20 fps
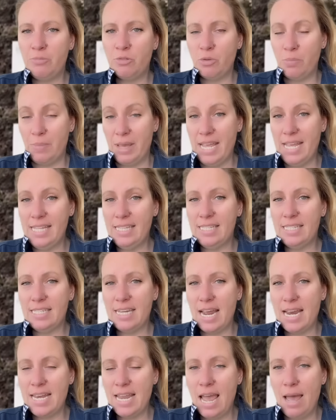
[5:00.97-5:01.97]
remains
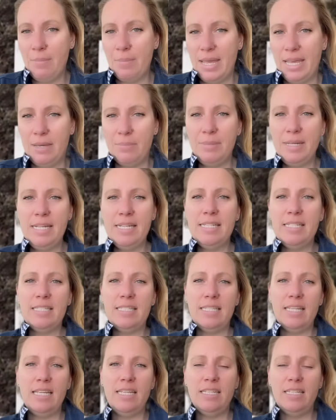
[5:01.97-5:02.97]
dynamic,
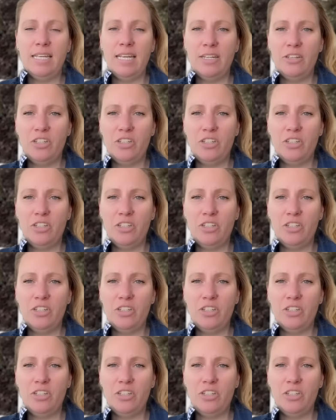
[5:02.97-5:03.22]
means it can